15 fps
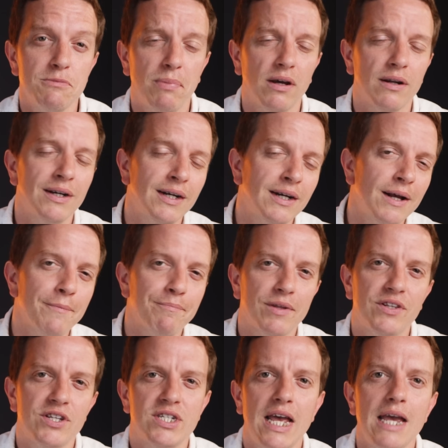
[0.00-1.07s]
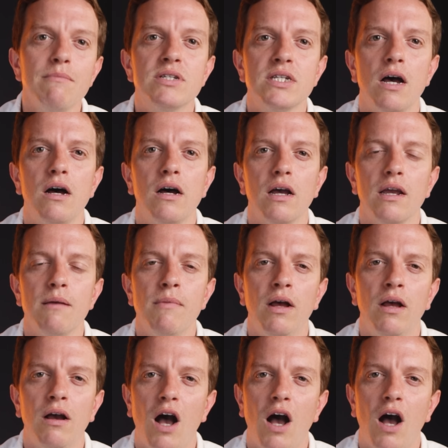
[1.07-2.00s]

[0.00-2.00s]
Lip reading: But at the same time,